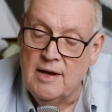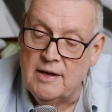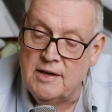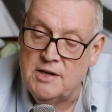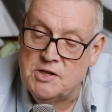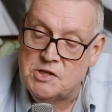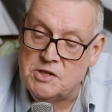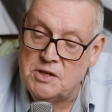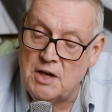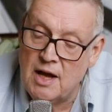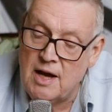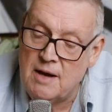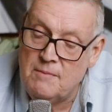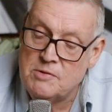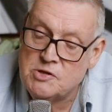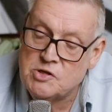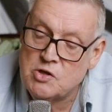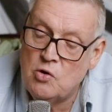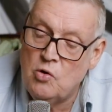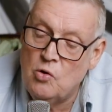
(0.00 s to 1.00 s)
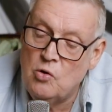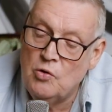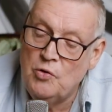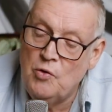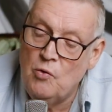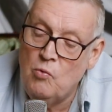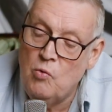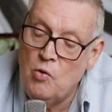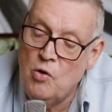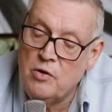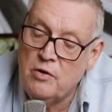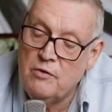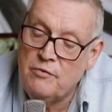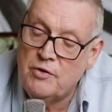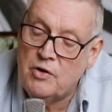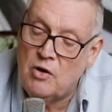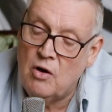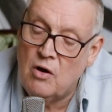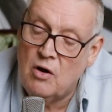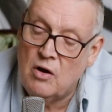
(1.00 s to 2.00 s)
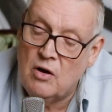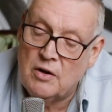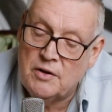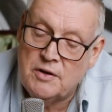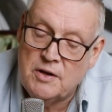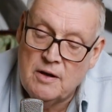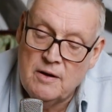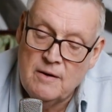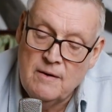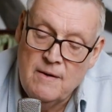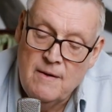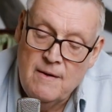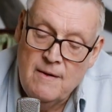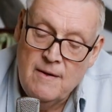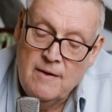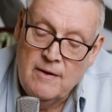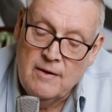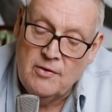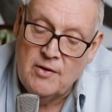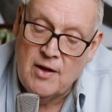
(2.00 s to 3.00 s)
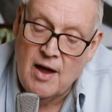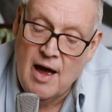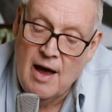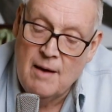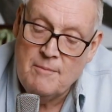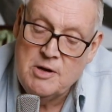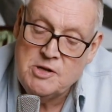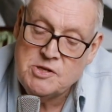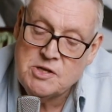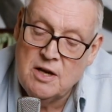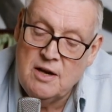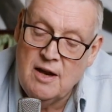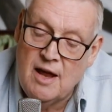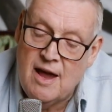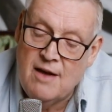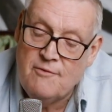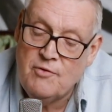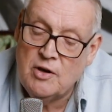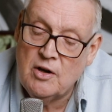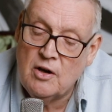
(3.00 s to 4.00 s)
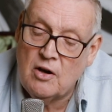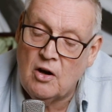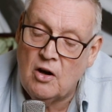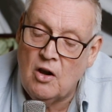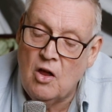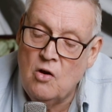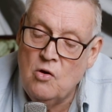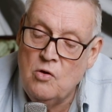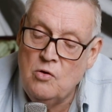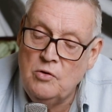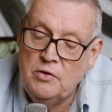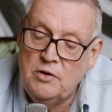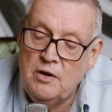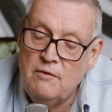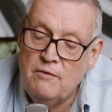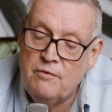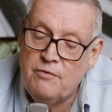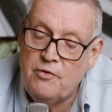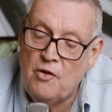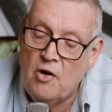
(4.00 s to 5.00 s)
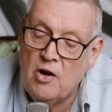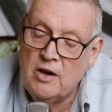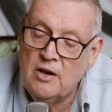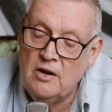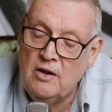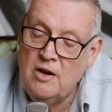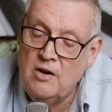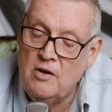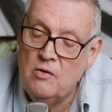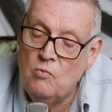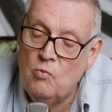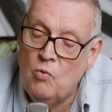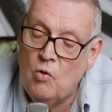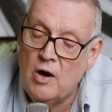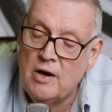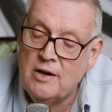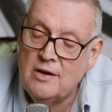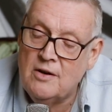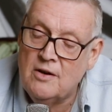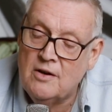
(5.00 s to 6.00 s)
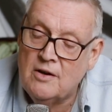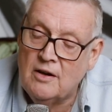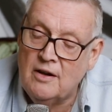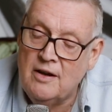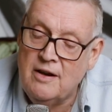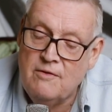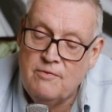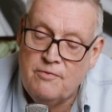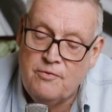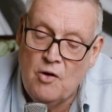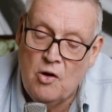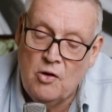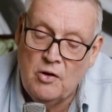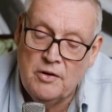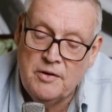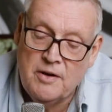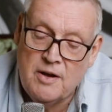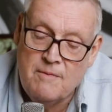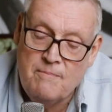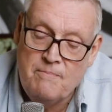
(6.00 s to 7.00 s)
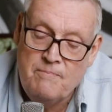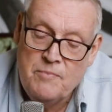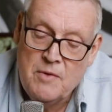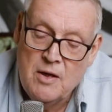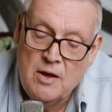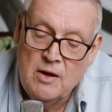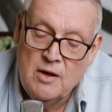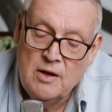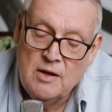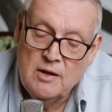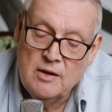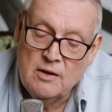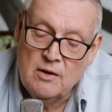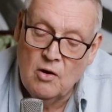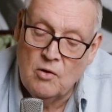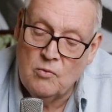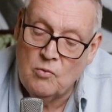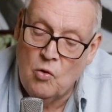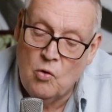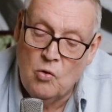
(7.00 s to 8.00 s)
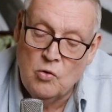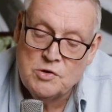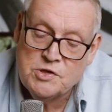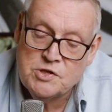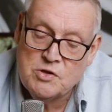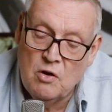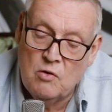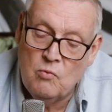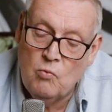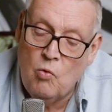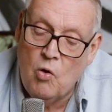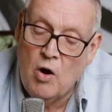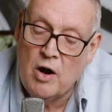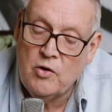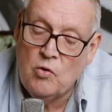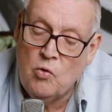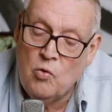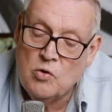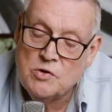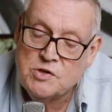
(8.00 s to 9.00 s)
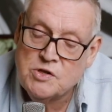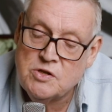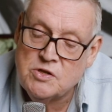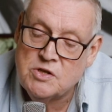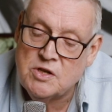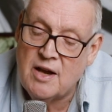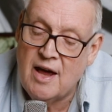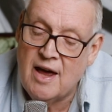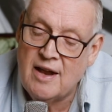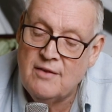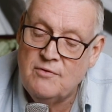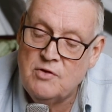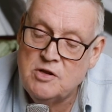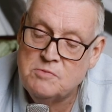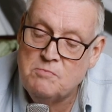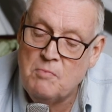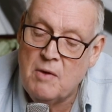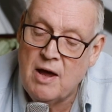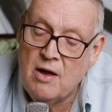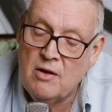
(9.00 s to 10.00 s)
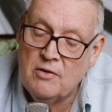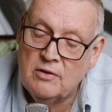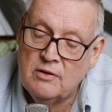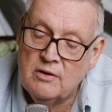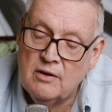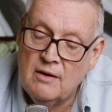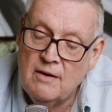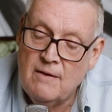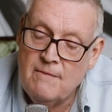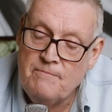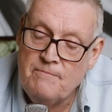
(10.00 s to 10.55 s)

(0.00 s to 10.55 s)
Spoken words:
his name is called the Word of God. The armies in heaven, clothed in fine linen, white and clean, followed him, on also on white horses, and out of his mouth,"